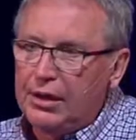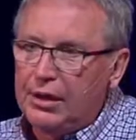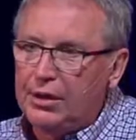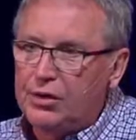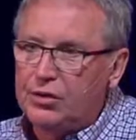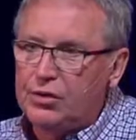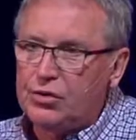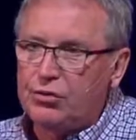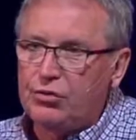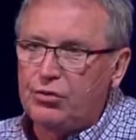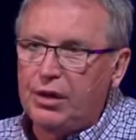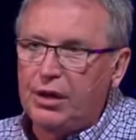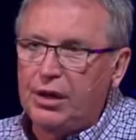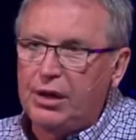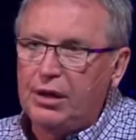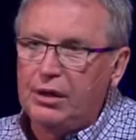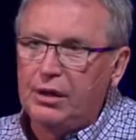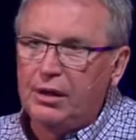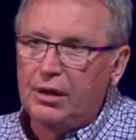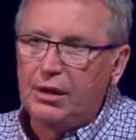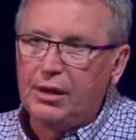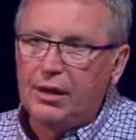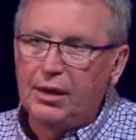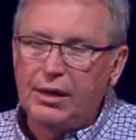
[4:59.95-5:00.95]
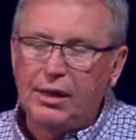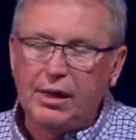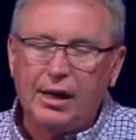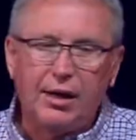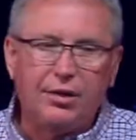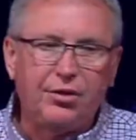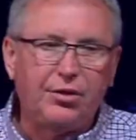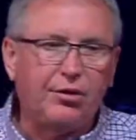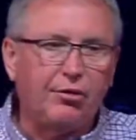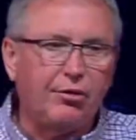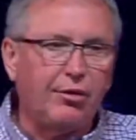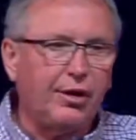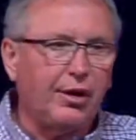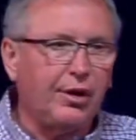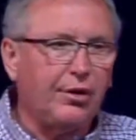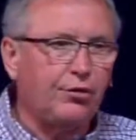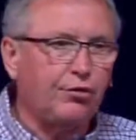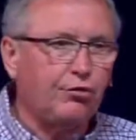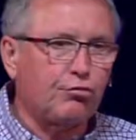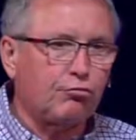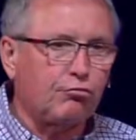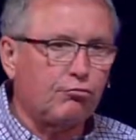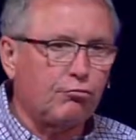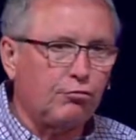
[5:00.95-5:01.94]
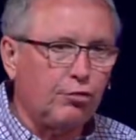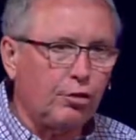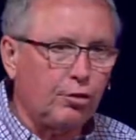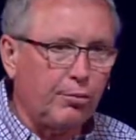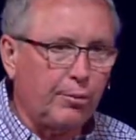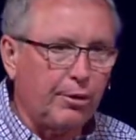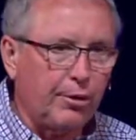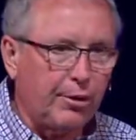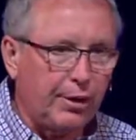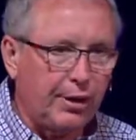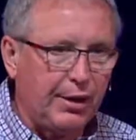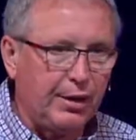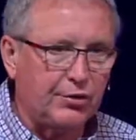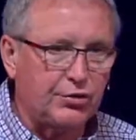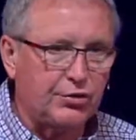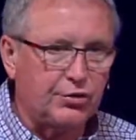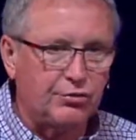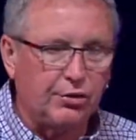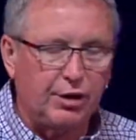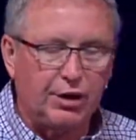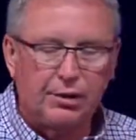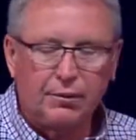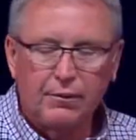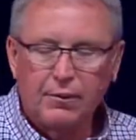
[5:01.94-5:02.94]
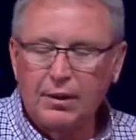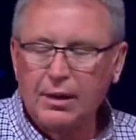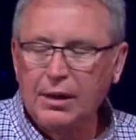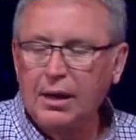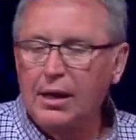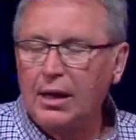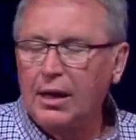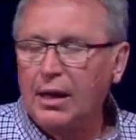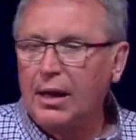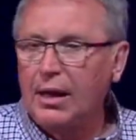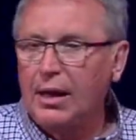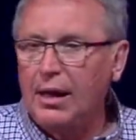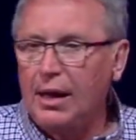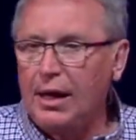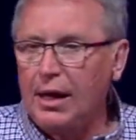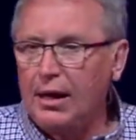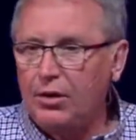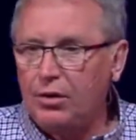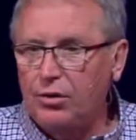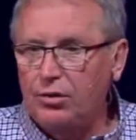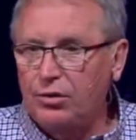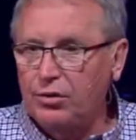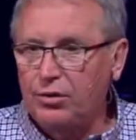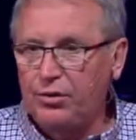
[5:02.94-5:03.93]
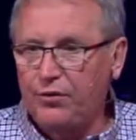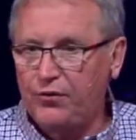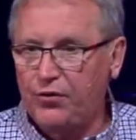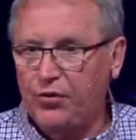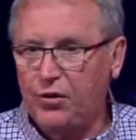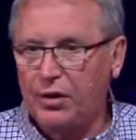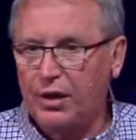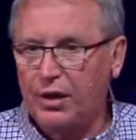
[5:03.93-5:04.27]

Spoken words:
history and there is rumor history. I don't know if you